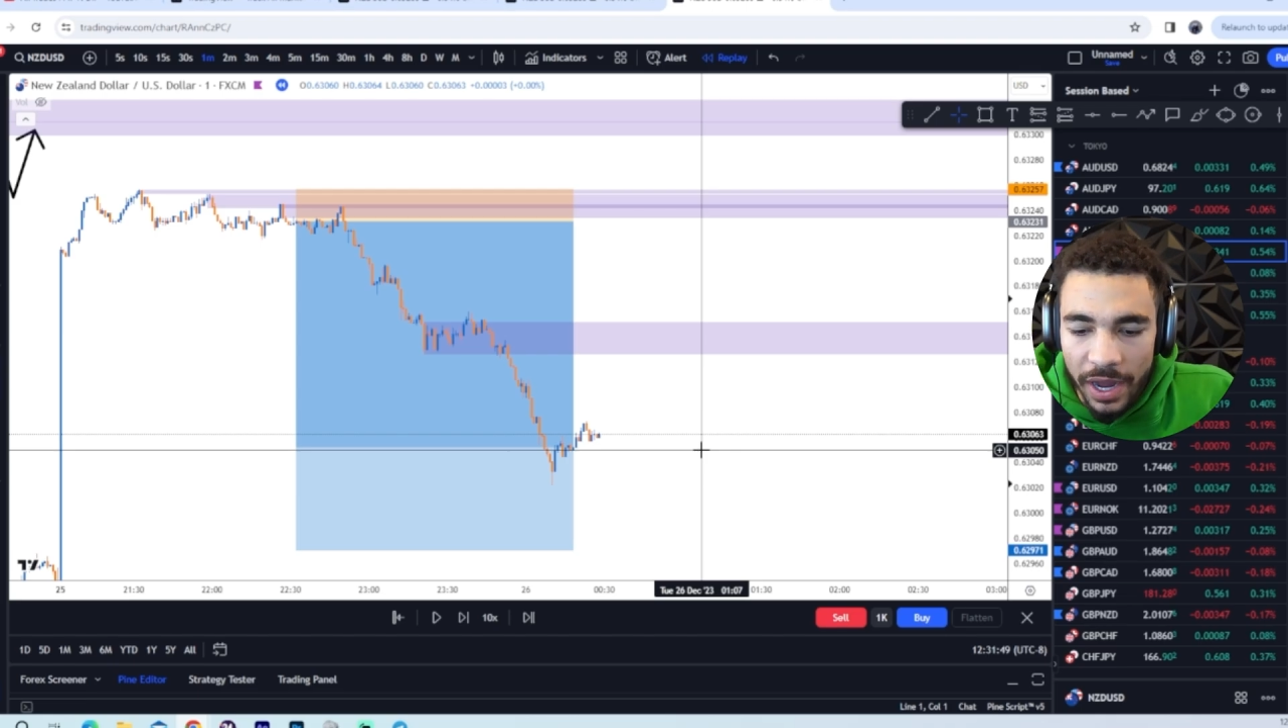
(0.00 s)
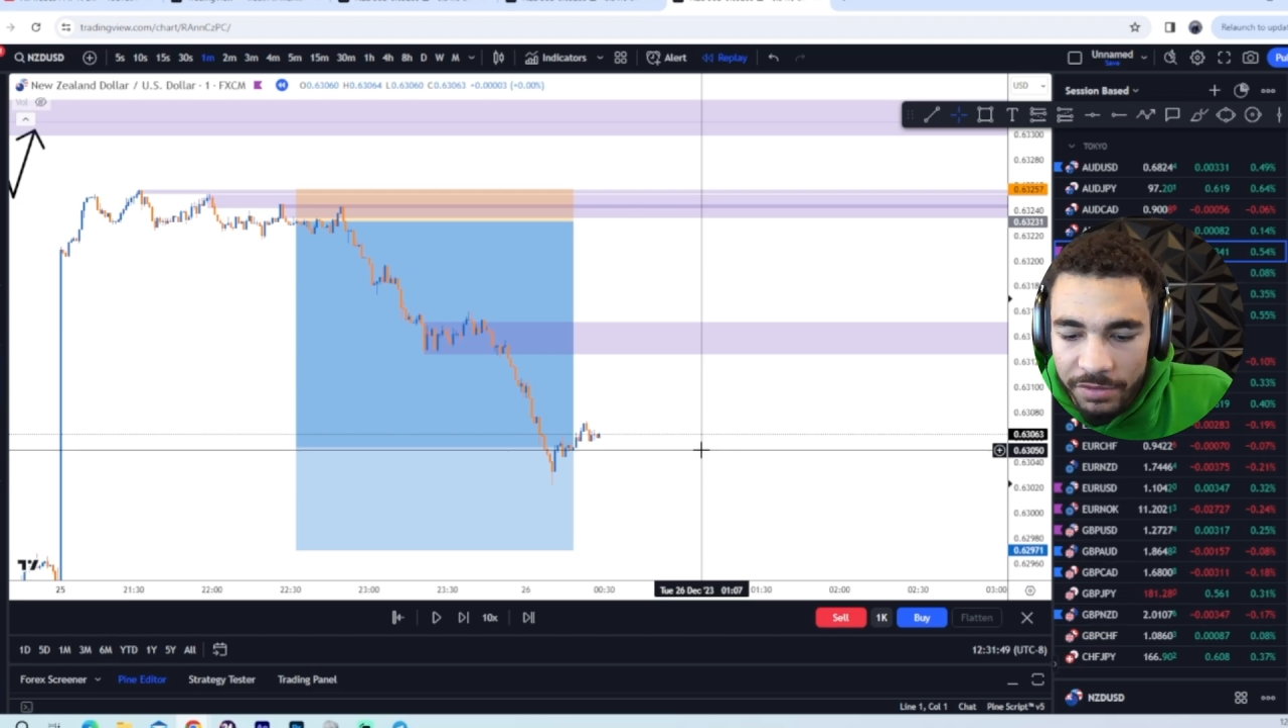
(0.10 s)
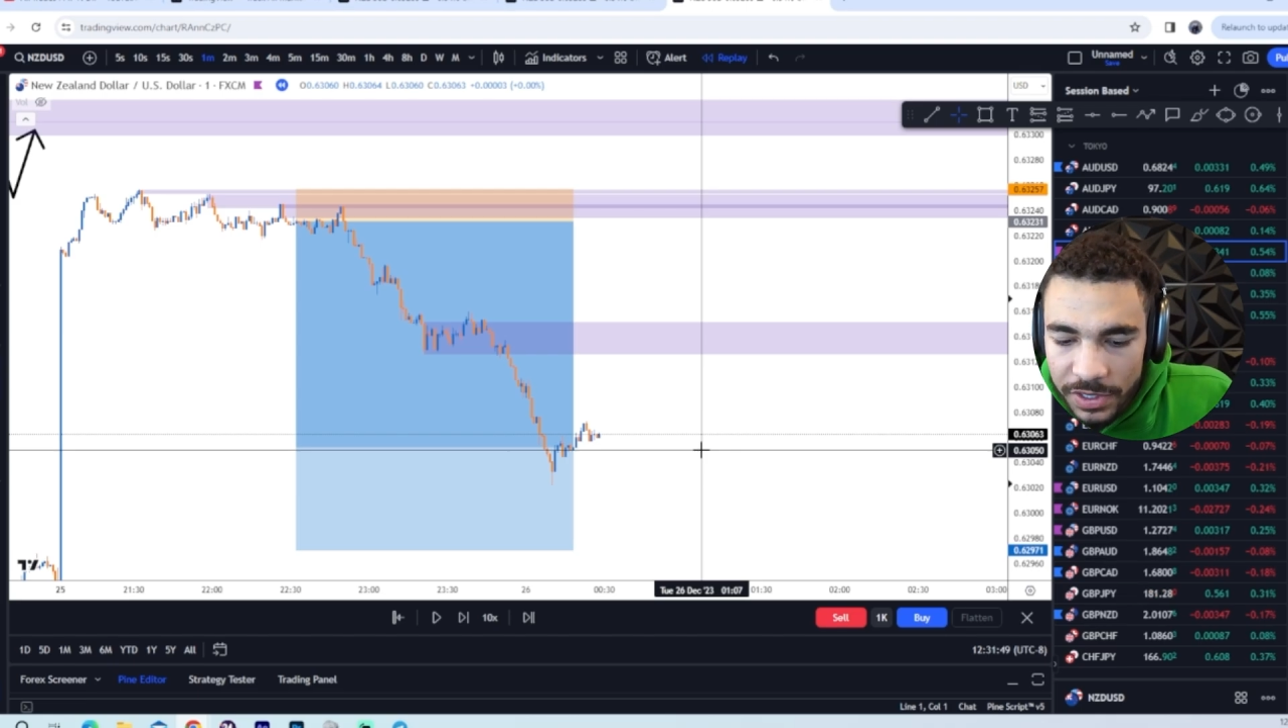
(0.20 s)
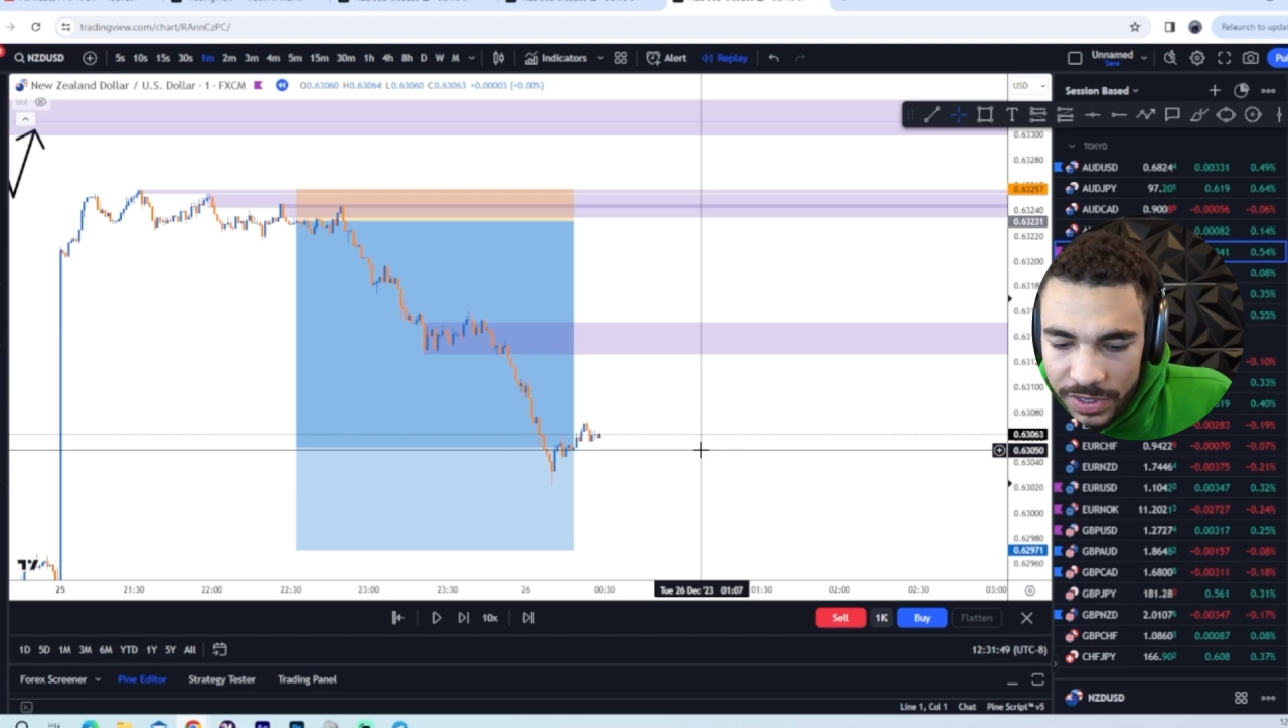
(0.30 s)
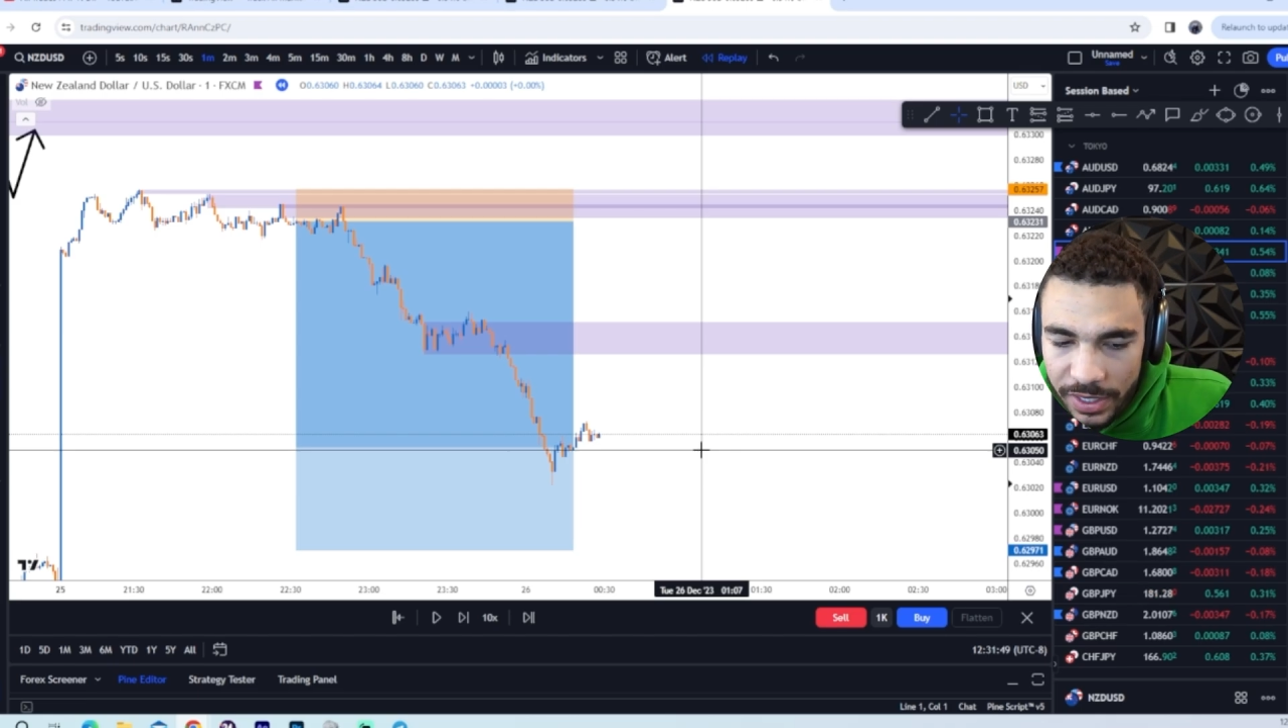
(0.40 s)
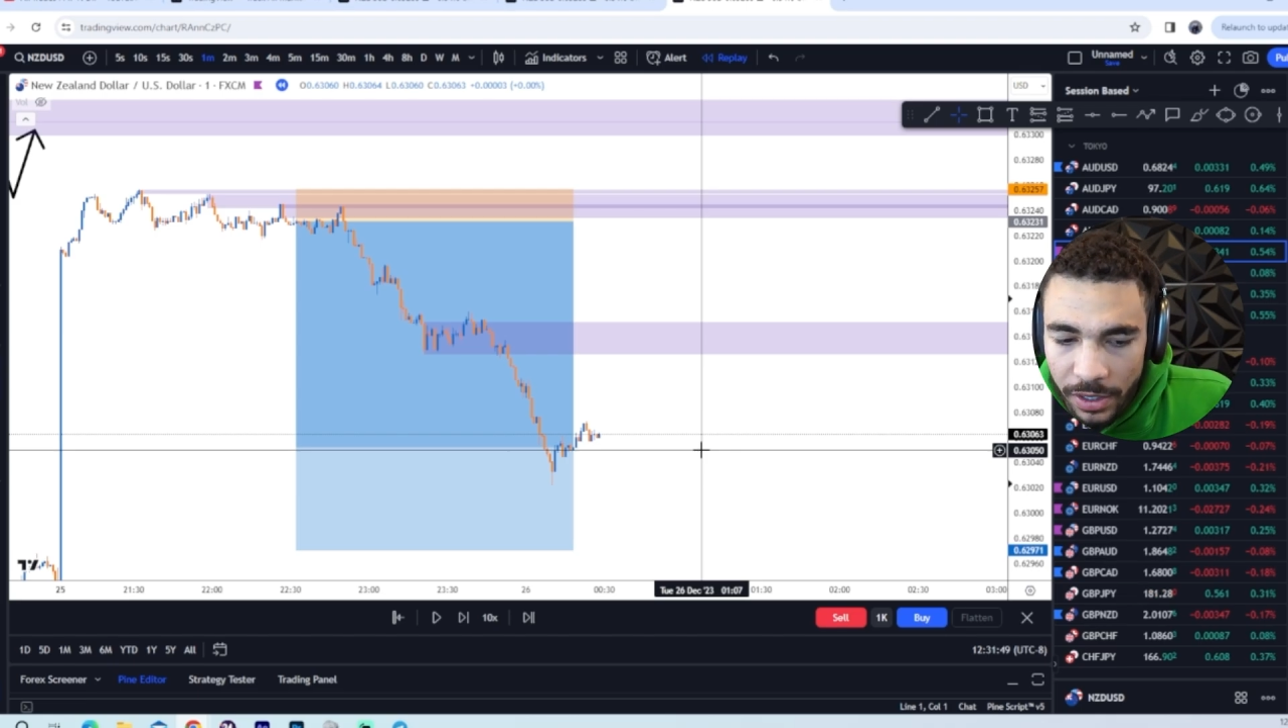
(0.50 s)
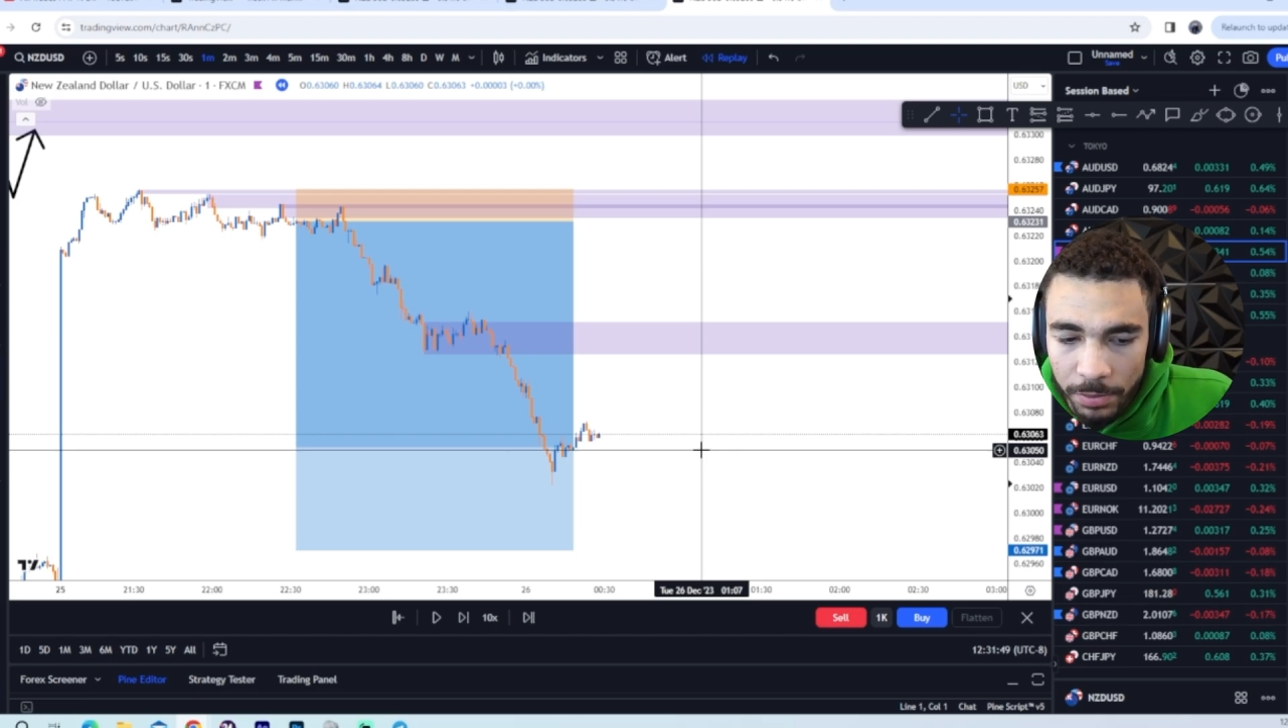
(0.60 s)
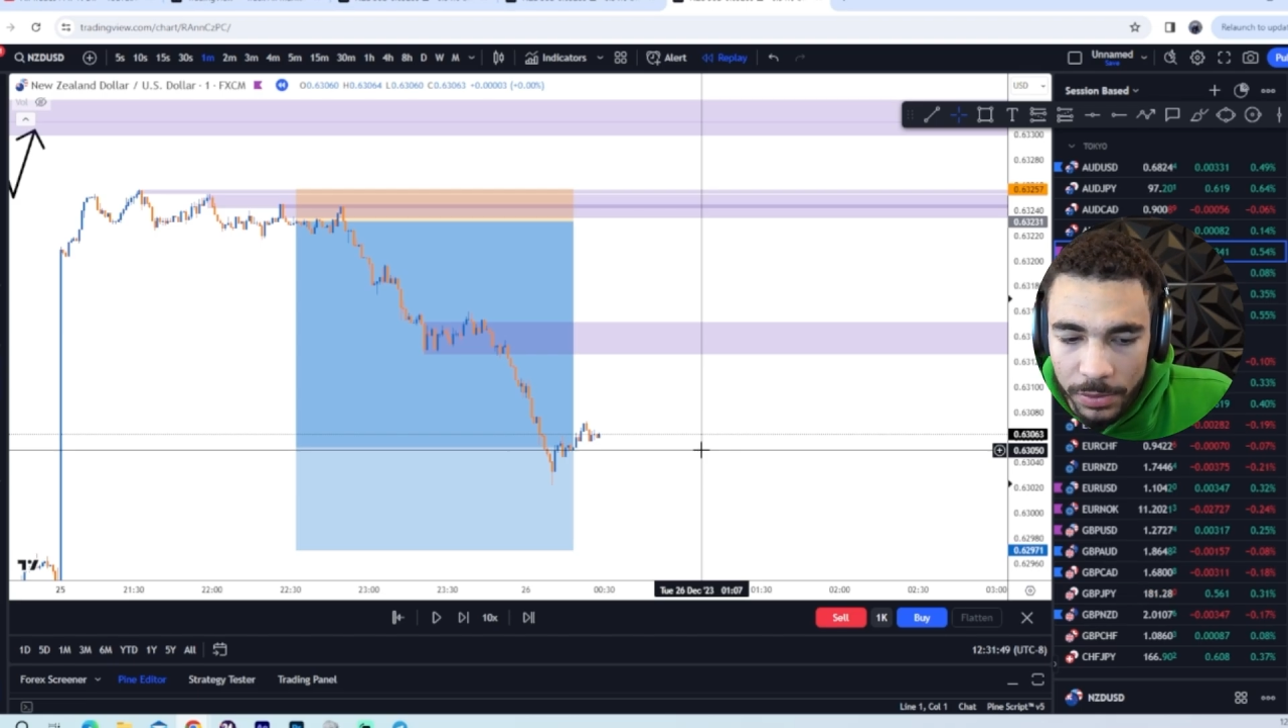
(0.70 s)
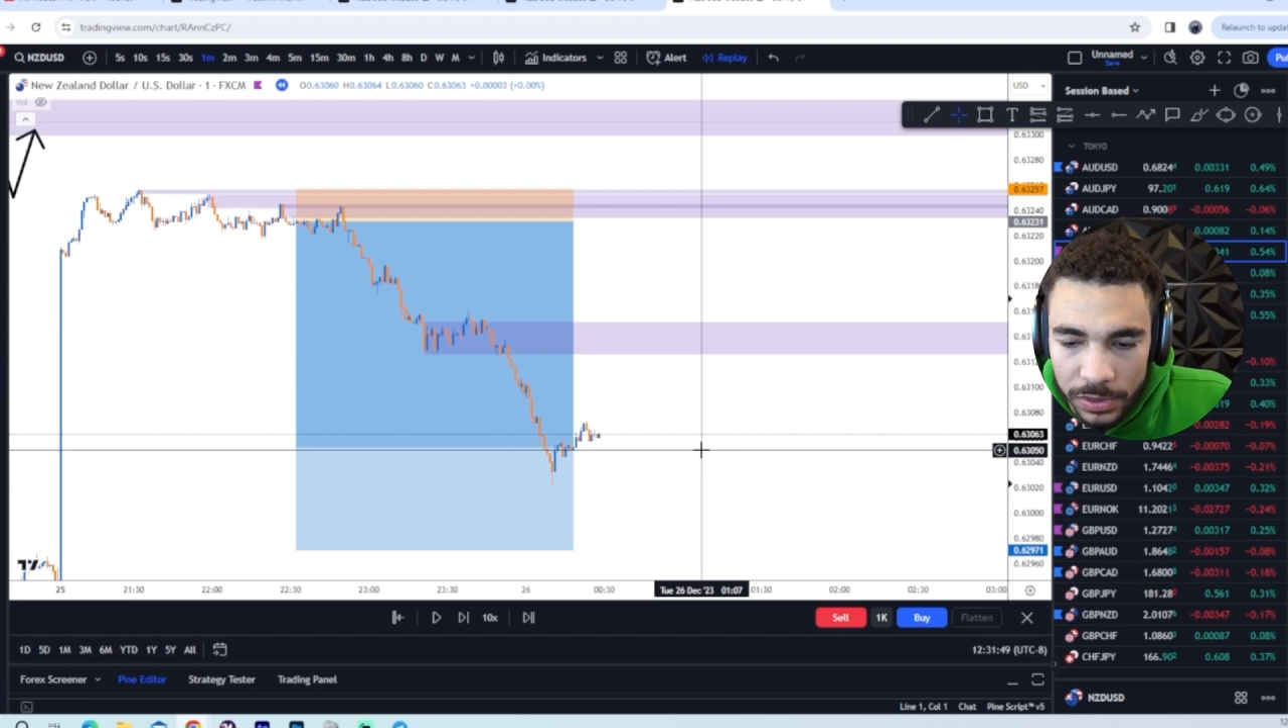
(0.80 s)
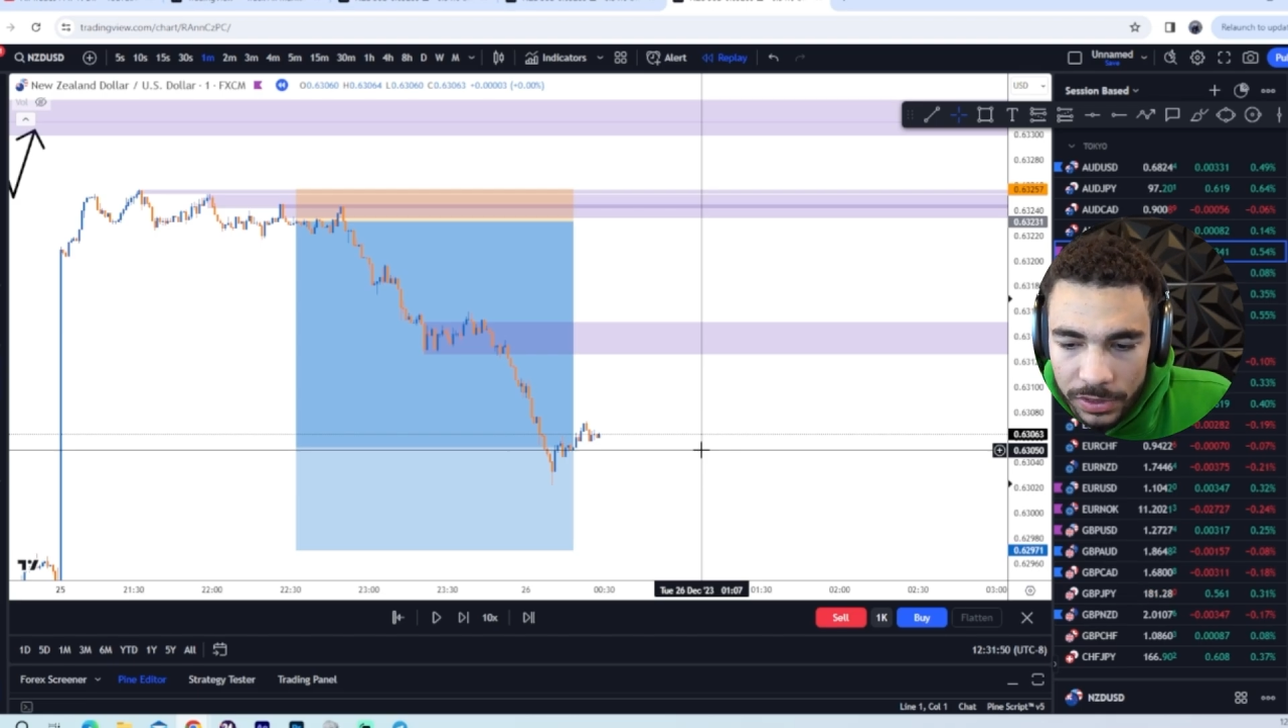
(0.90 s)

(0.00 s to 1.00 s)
have the setup